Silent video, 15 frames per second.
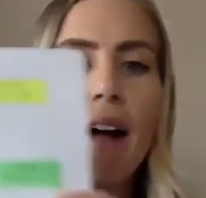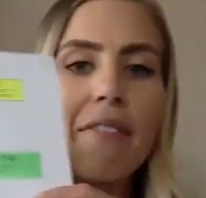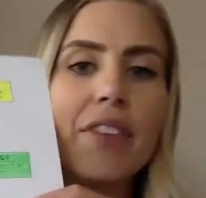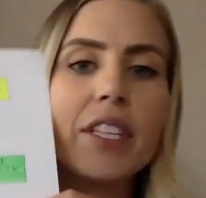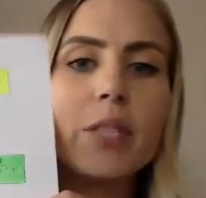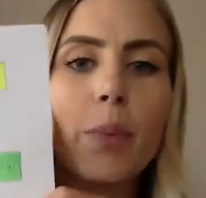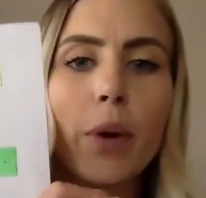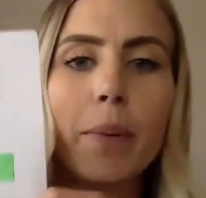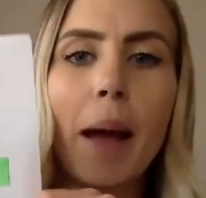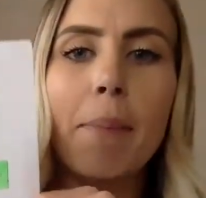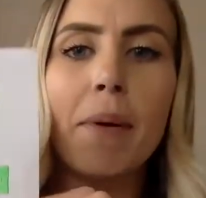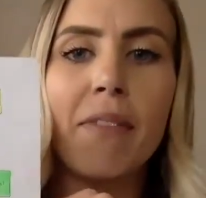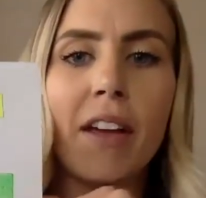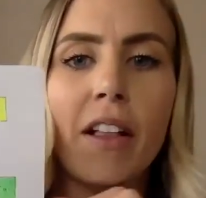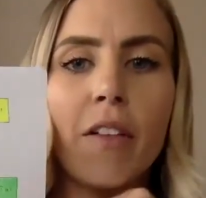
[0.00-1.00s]
this word map
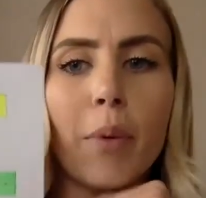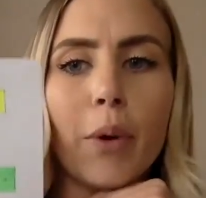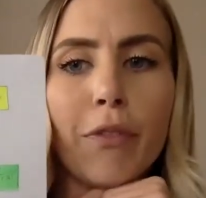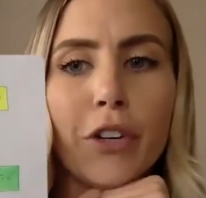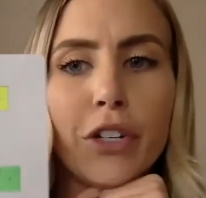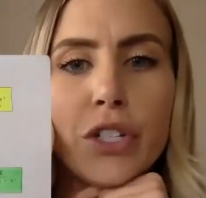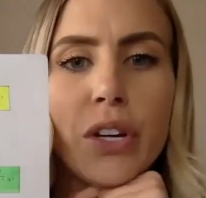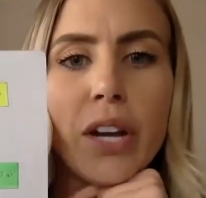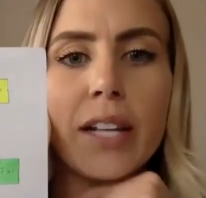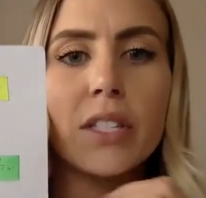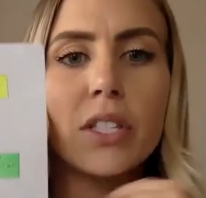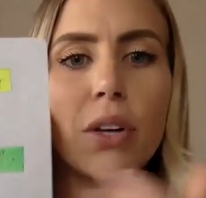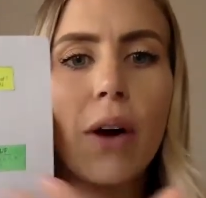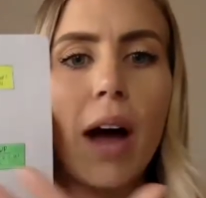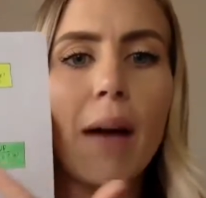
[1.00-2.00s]
available for
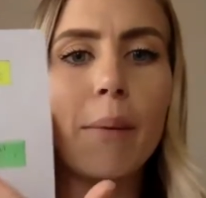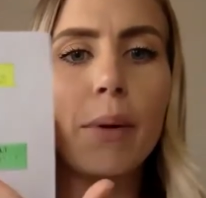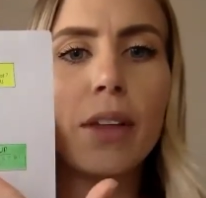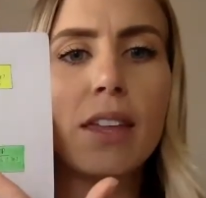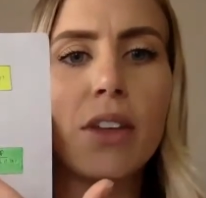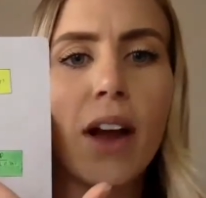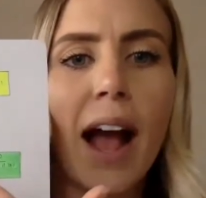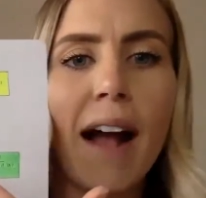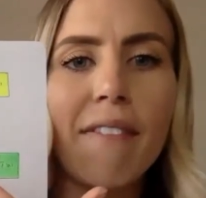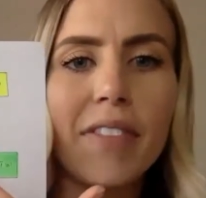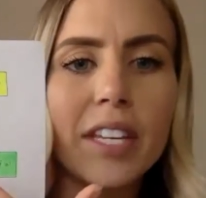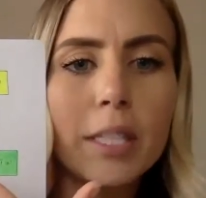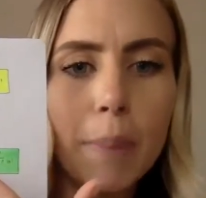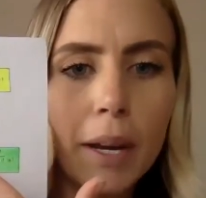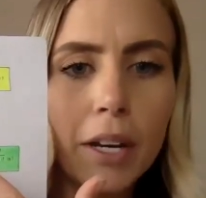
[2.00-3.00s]
students. So I will either have
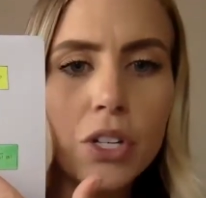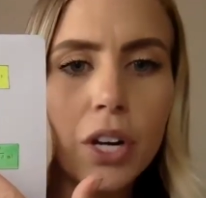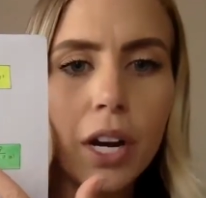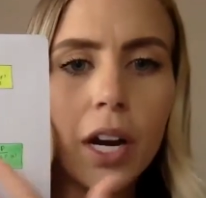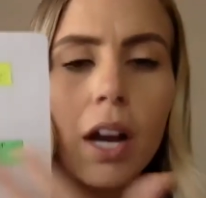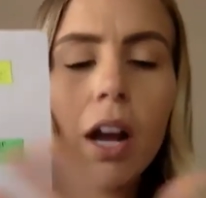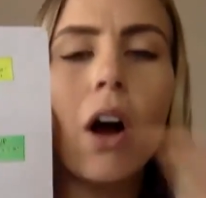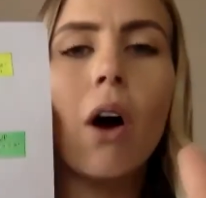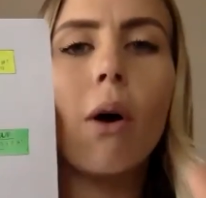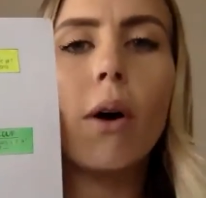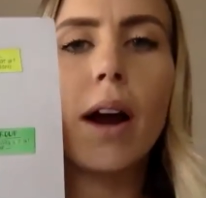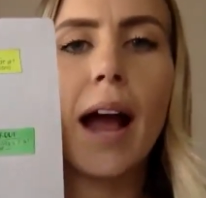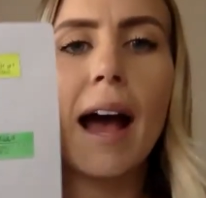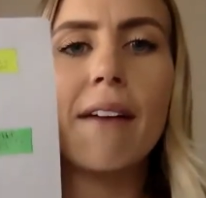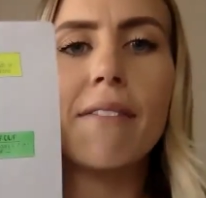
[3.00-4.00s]
this picture
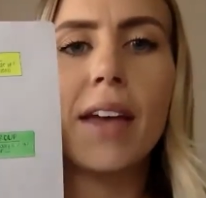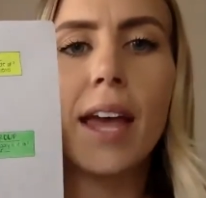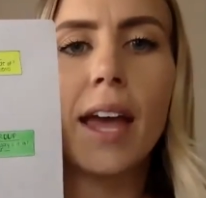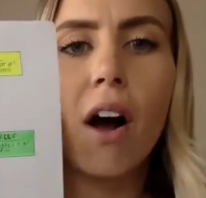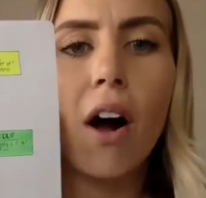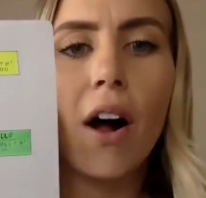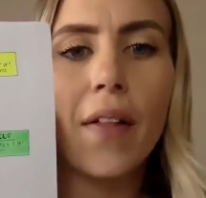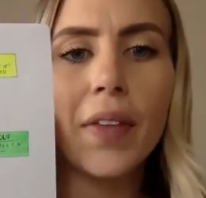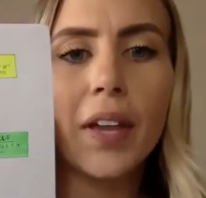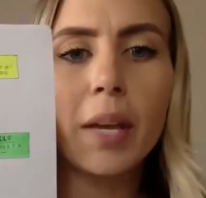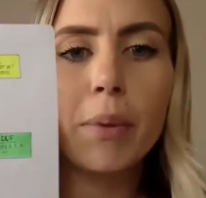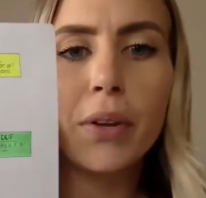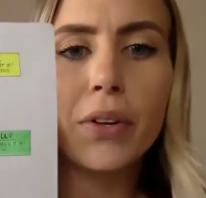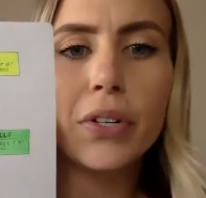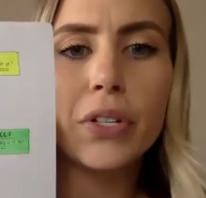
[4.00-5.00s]
or have it on the
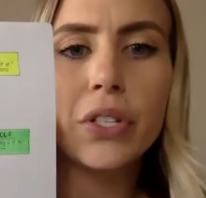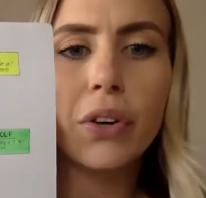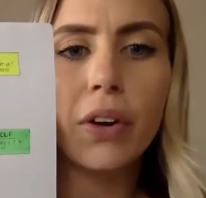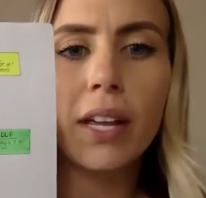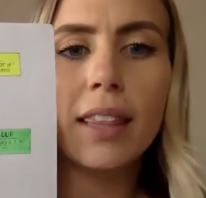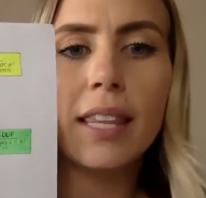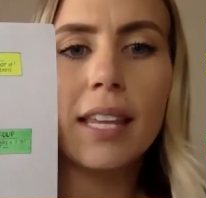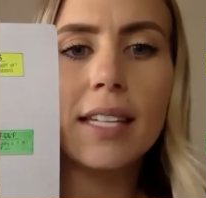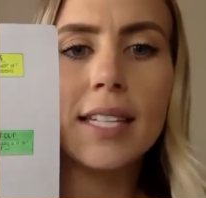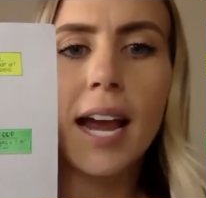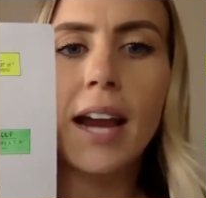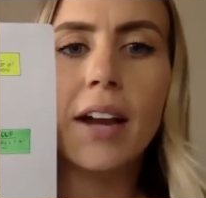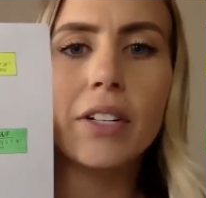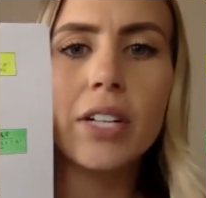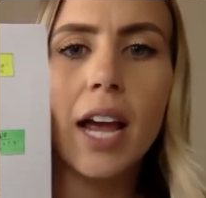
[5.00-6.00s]
computer screen the
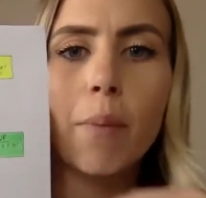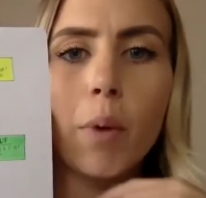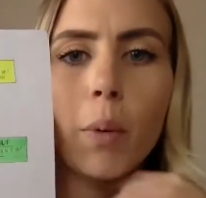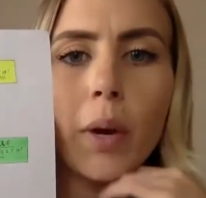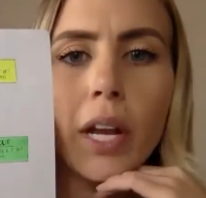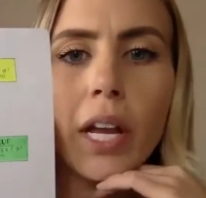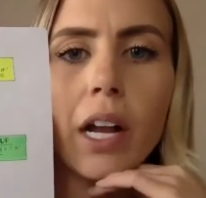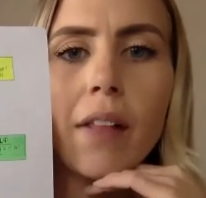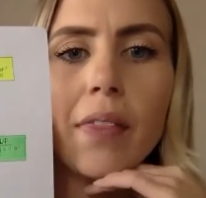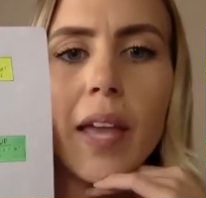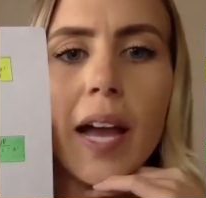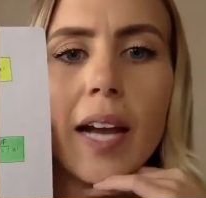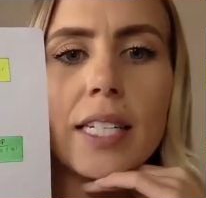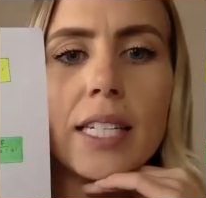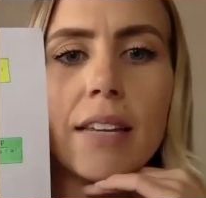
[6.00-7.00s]
entire time we're working on the
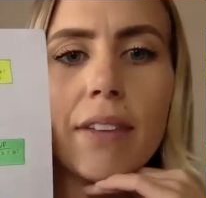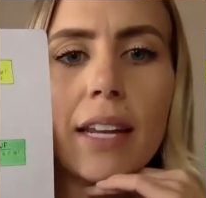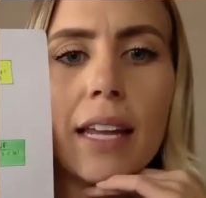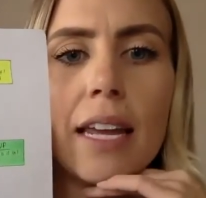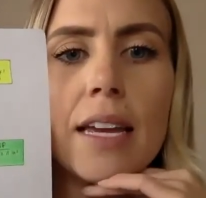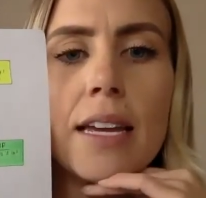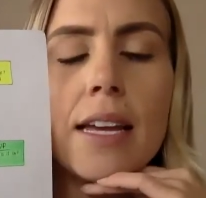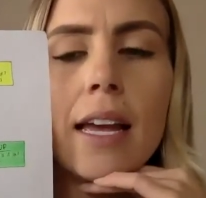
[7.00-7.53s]
activity.